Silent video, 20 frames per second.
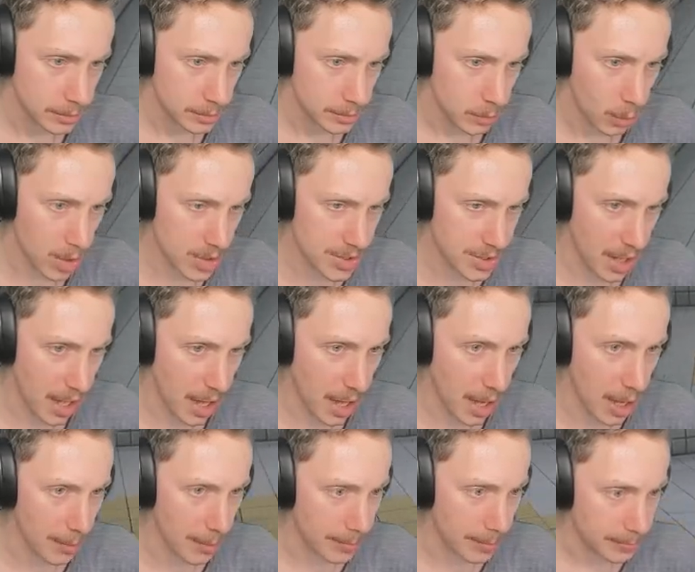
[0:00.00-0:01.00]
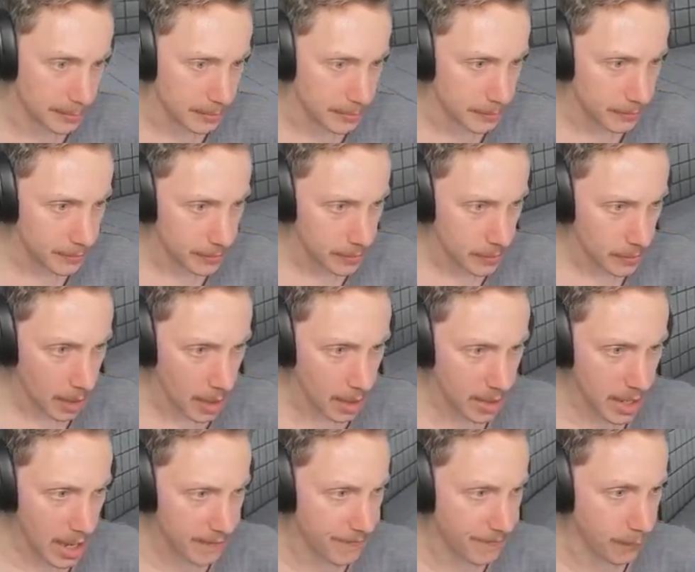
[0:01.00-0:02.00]
What's the harm? They
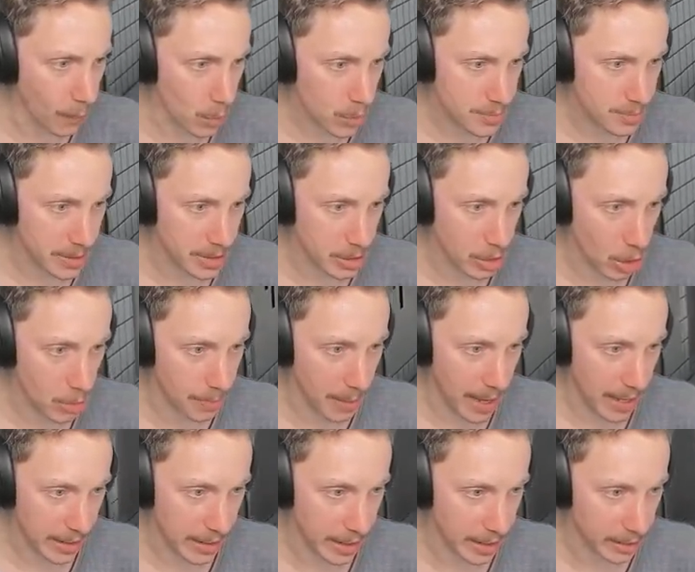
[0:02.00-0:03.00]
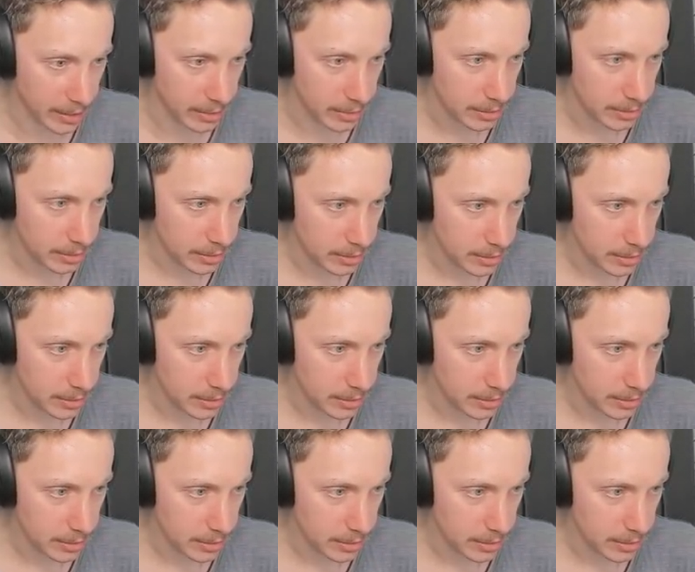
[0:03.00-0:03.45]
can't force me to go back, can it?